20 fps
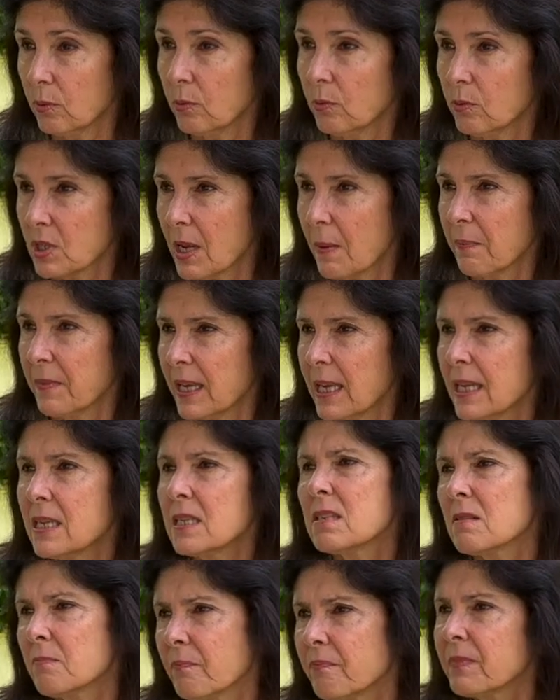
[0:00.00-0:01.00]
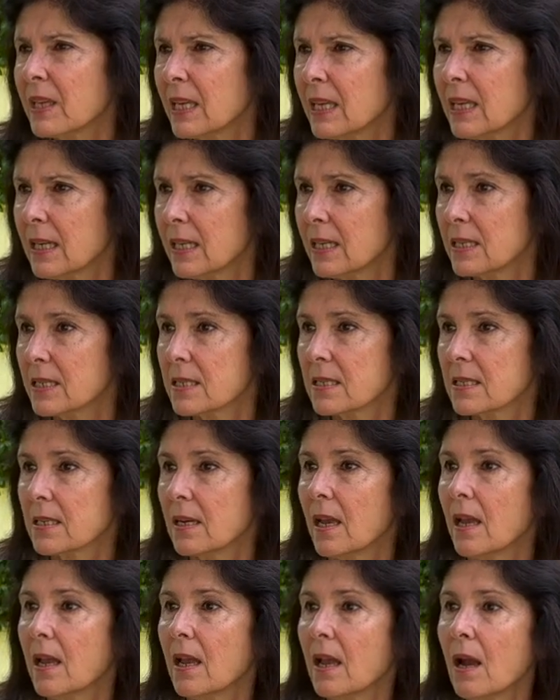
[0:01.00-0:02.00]
Something is, it is.
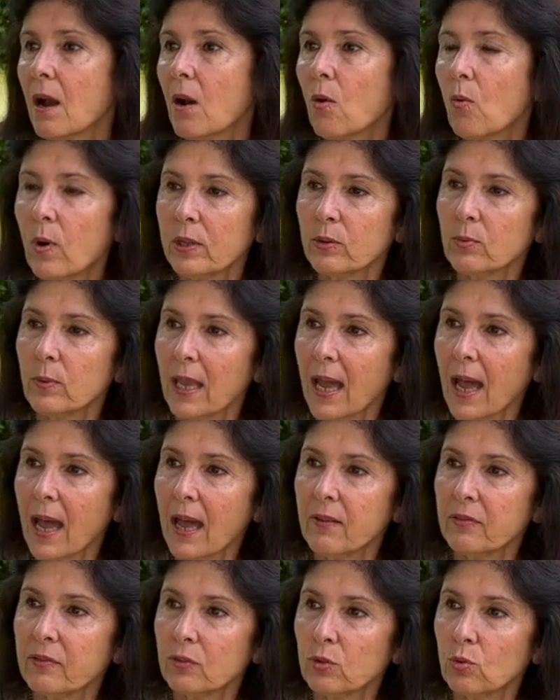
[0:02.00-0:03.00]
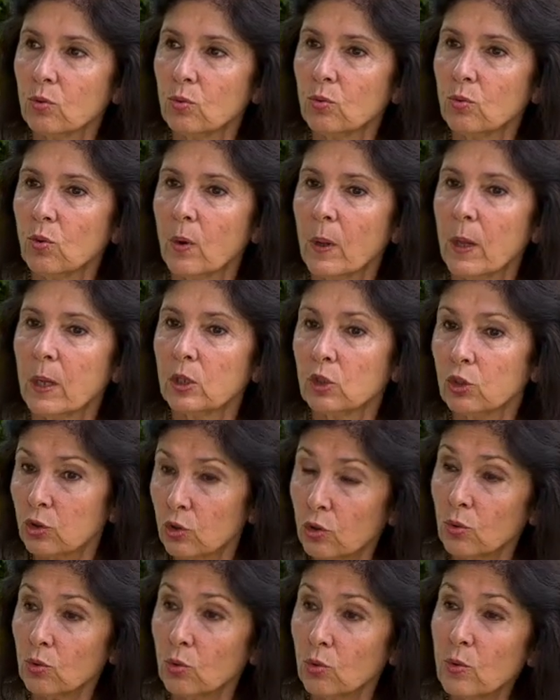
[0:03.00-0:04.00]
What we have to
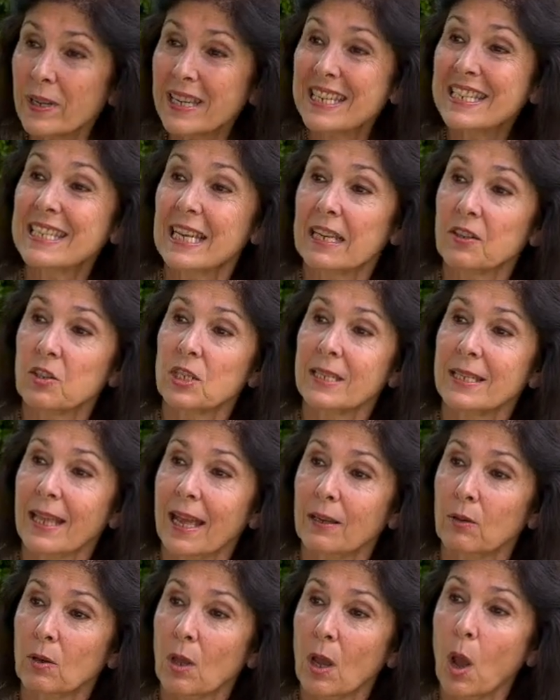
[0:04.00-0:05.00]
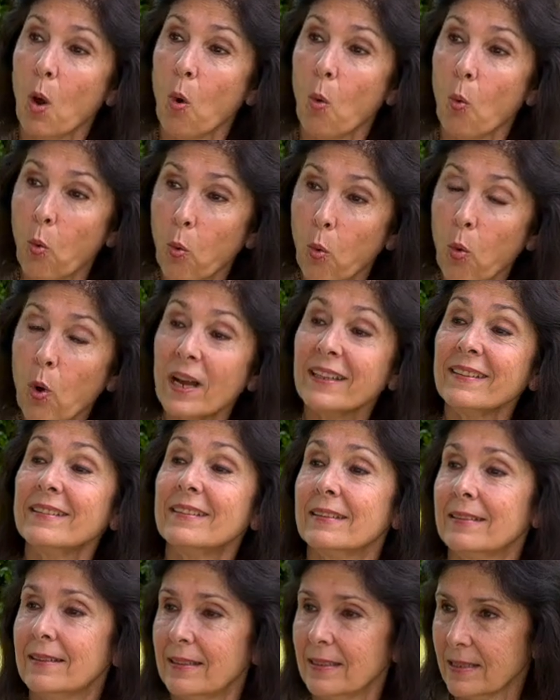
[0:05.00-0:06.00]
do is understand what
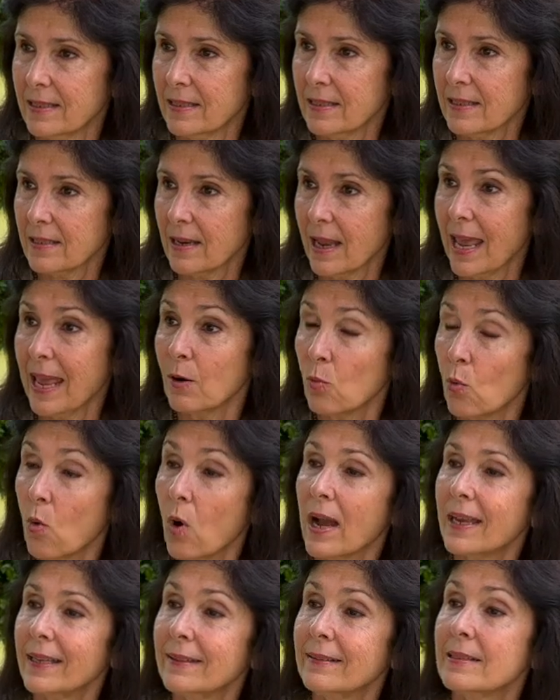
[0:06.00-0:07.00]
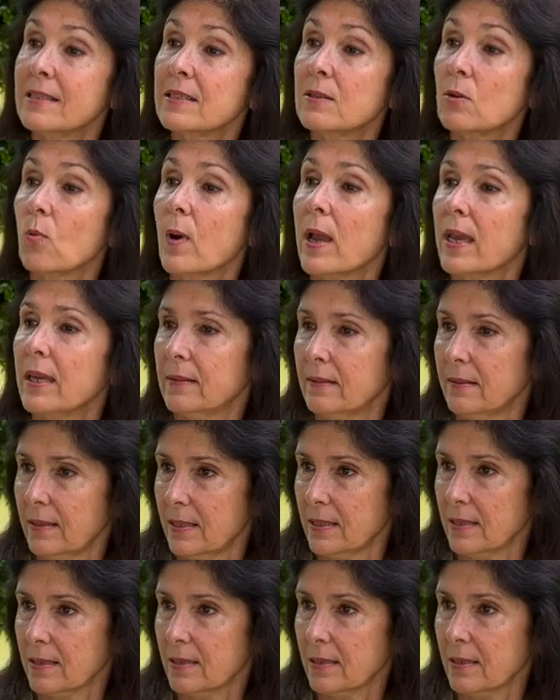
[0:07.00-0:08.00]
it is and why it is the way it is.